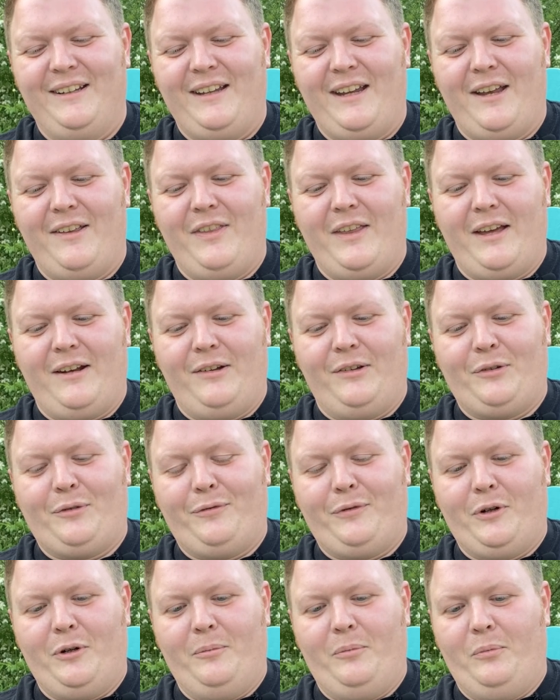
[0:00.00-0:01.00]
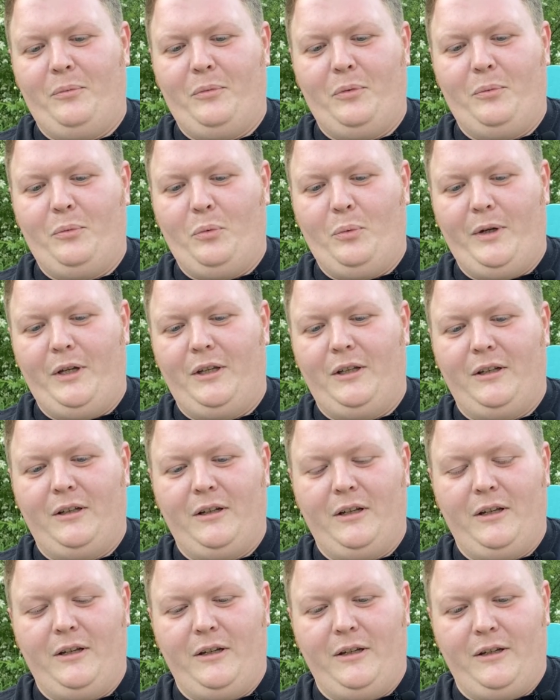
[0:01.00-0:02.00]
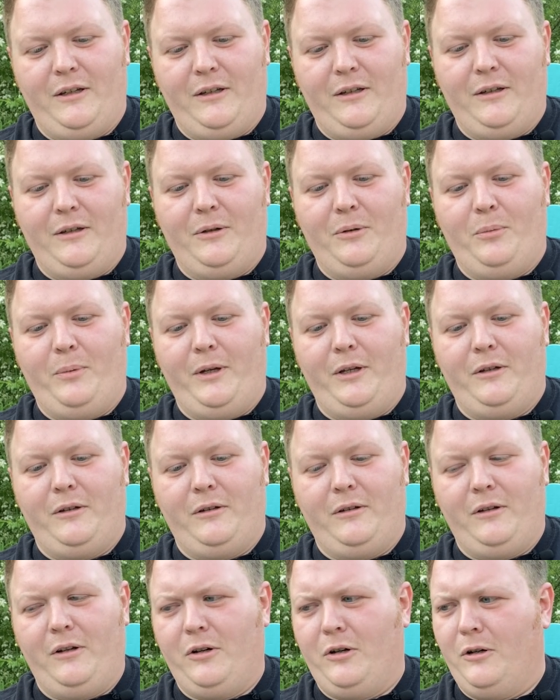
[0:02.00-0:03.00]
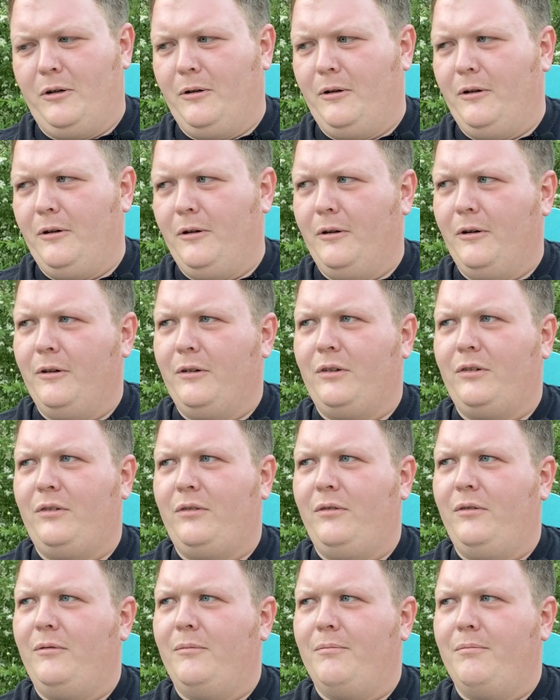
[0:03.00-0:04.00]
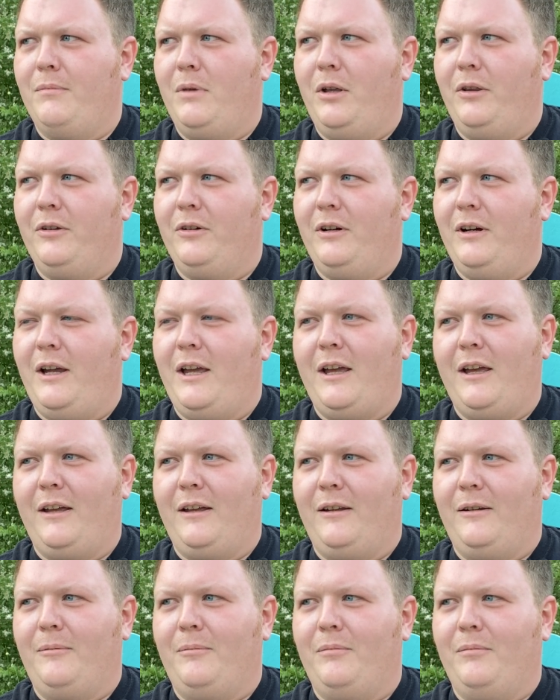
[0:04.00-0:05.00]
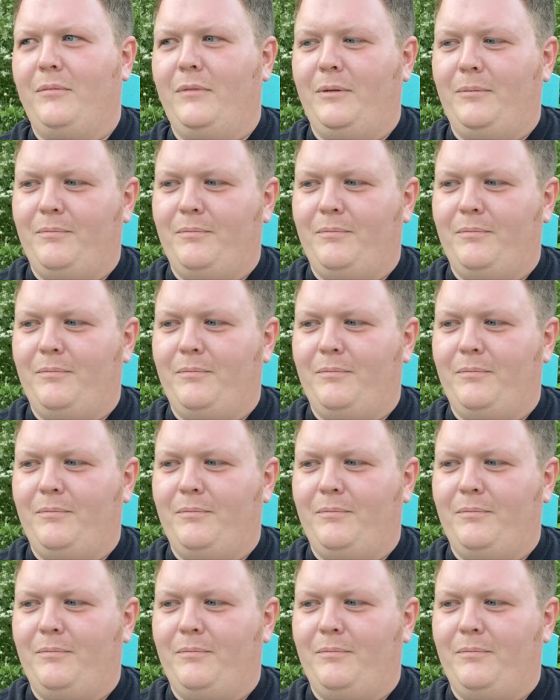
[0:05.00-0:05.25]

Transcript: And that is from when her mother had